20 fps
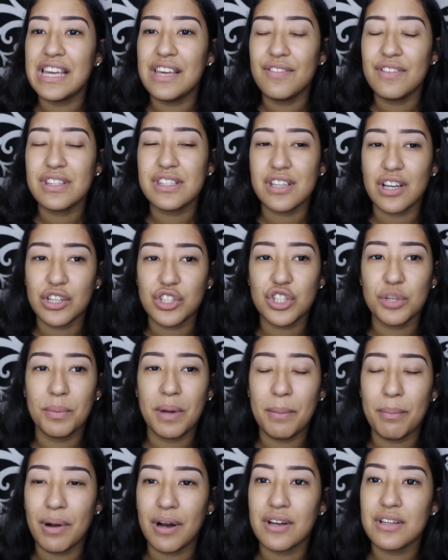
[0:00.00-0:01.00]
even touching
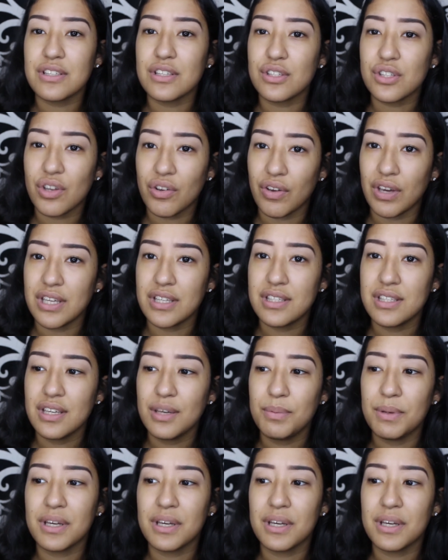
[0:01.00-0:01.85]
my brows is crazy,